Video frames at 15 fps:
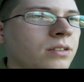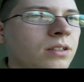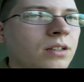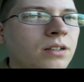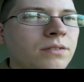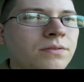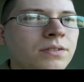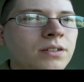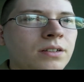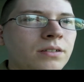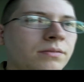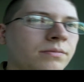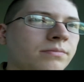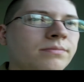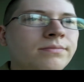of
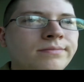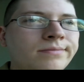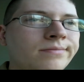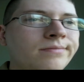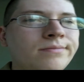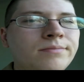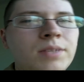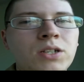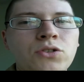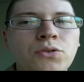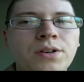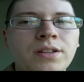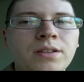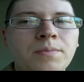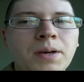uh, me
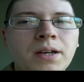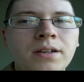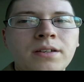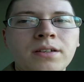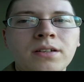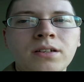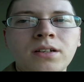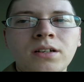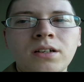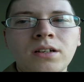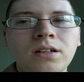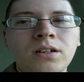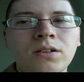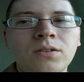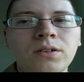joining the bank
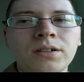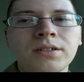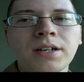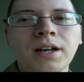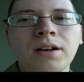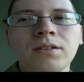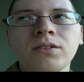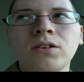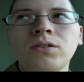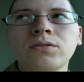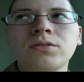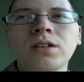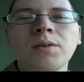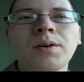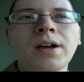in order to take out a loan,
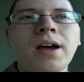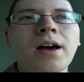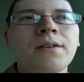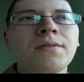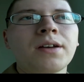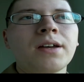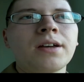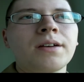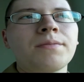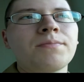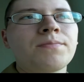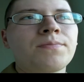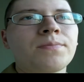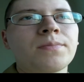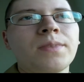so that way I have a,
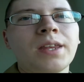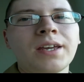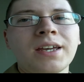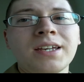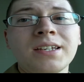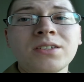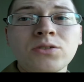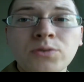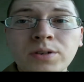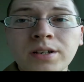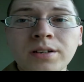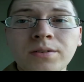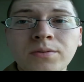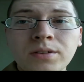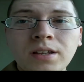like, a history
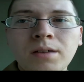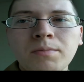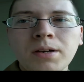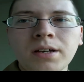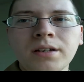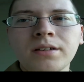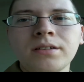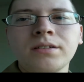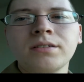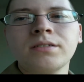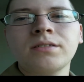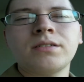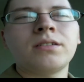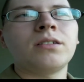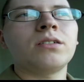with that bank,
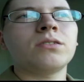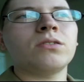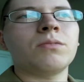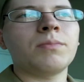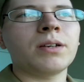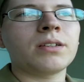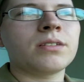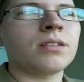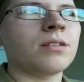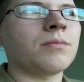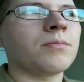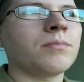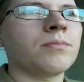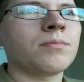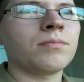so it makes
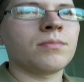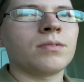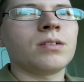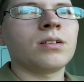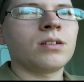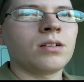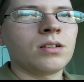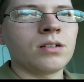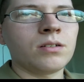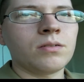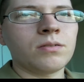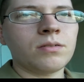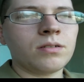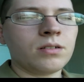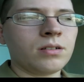them,
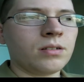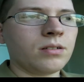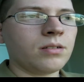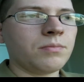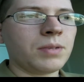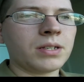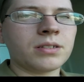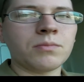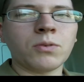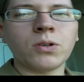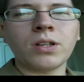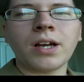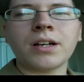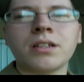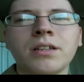Uh, it makes it more
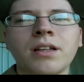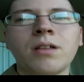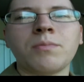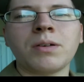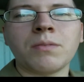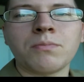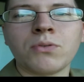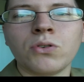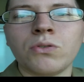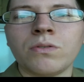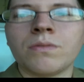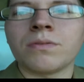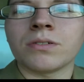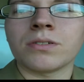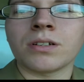likely I'll be approved
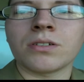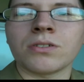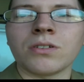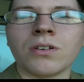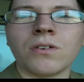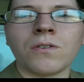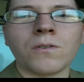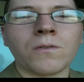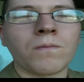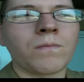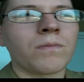for such a loan.